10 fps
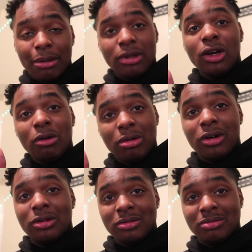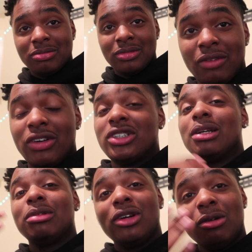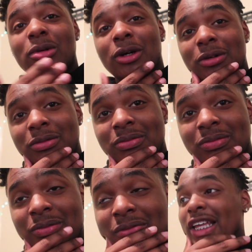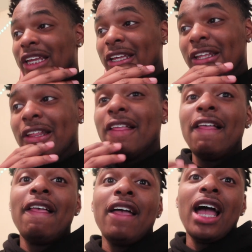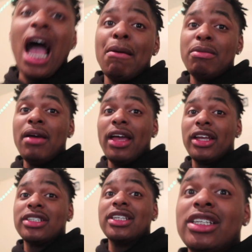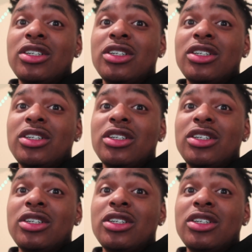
up the GoPro. I am finna set up the GoPro, and I'll be back. Stay